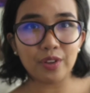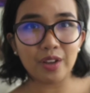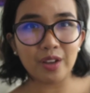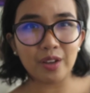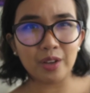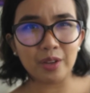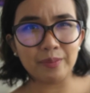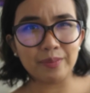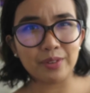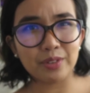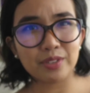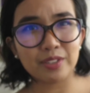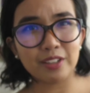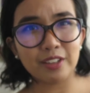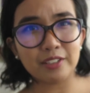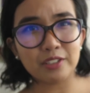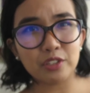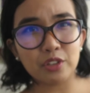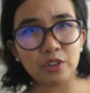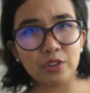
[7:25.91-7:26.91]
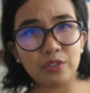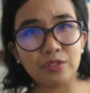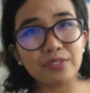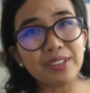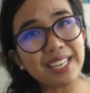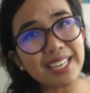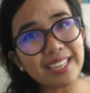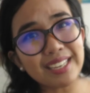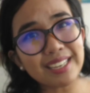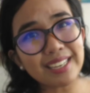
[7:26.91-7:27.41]
um, there's lots of
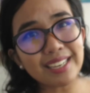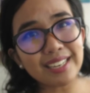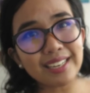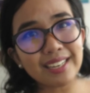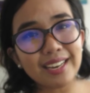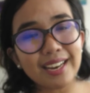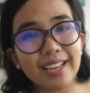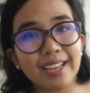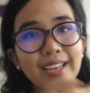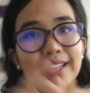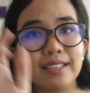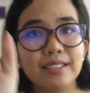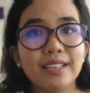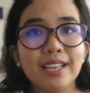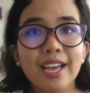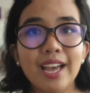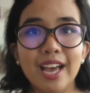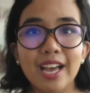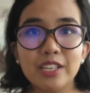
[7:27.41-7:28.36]
ink in it, I guess,